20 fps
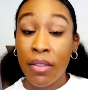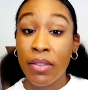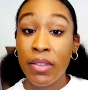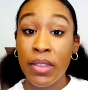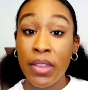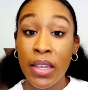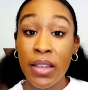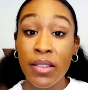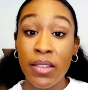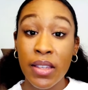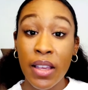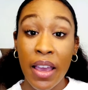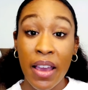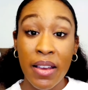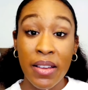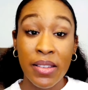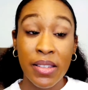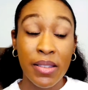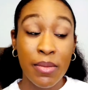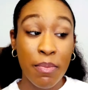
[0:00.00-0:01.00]
this
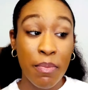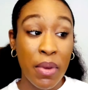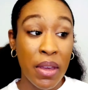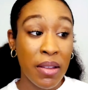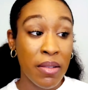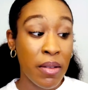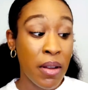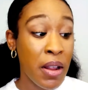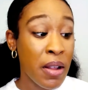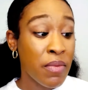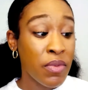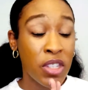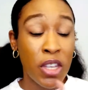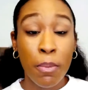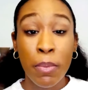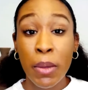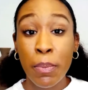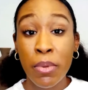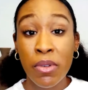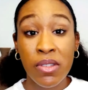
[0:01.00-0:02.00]
has been some
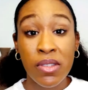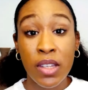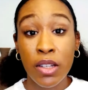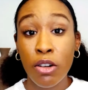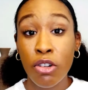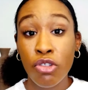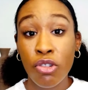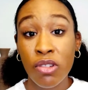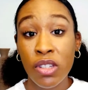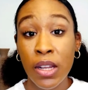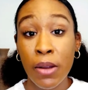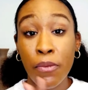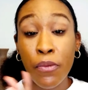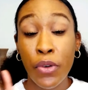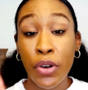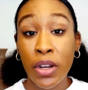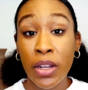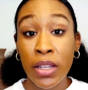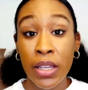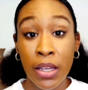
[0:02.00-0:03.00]
people's signature scent
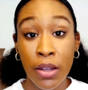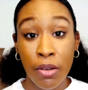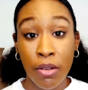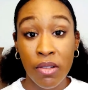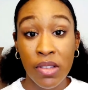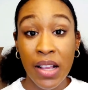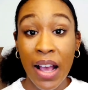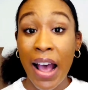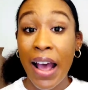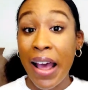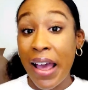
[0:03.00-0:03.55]
for years.